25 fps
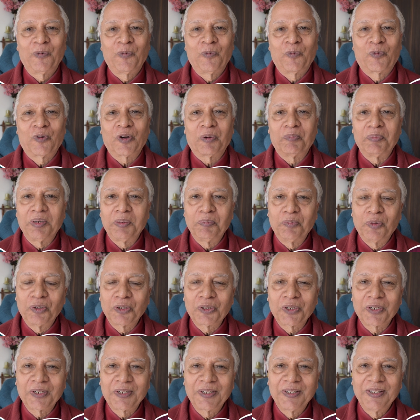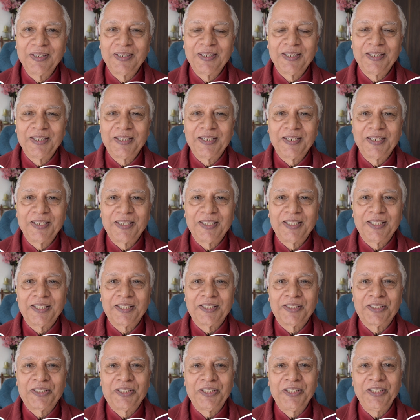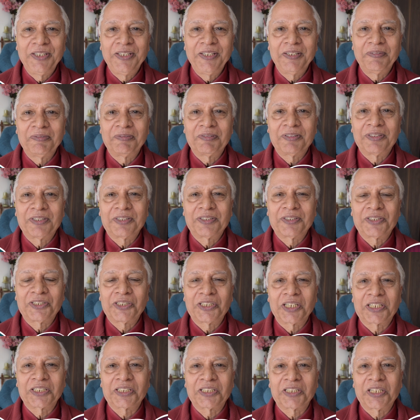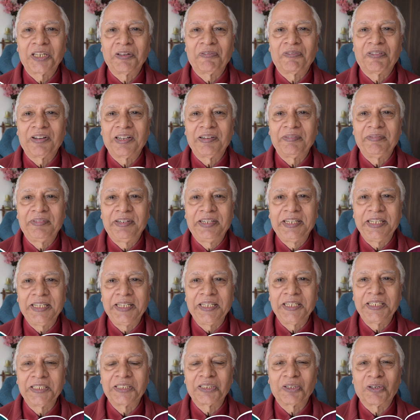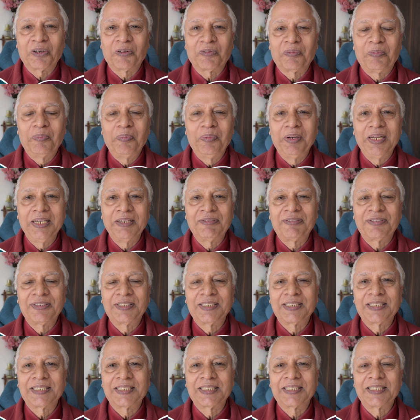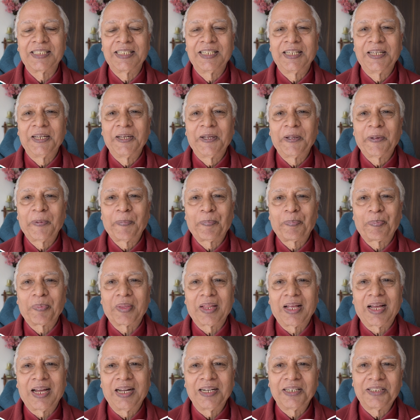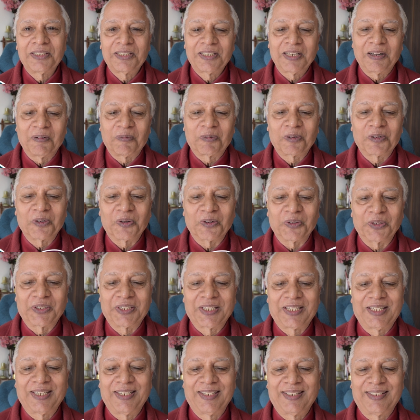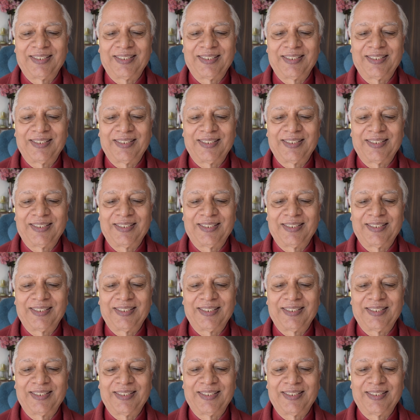From a book 365 Days of Bliss and Self Growth.